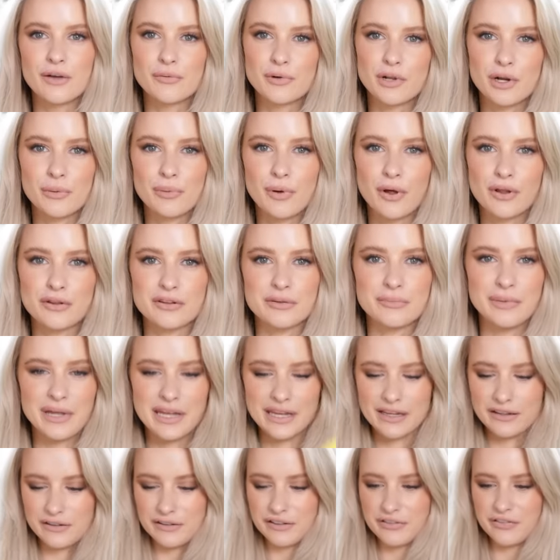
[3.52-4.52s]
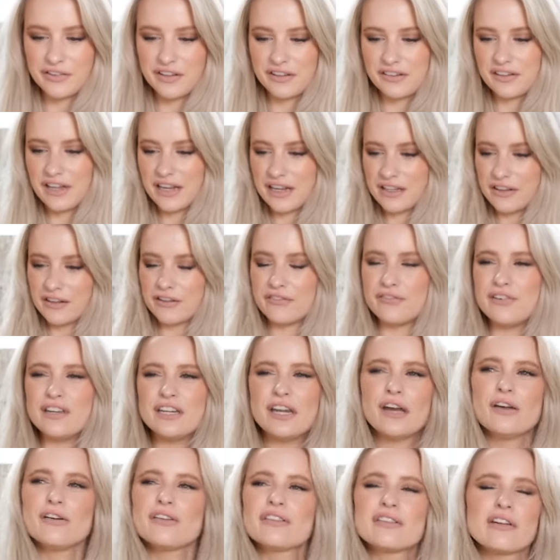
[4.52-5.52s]
I'm gonna put on some heels for the sake of this
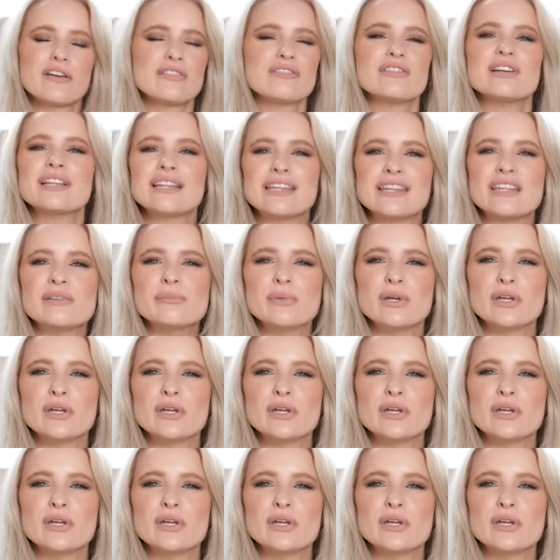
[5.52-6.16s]
video, just so I feel in the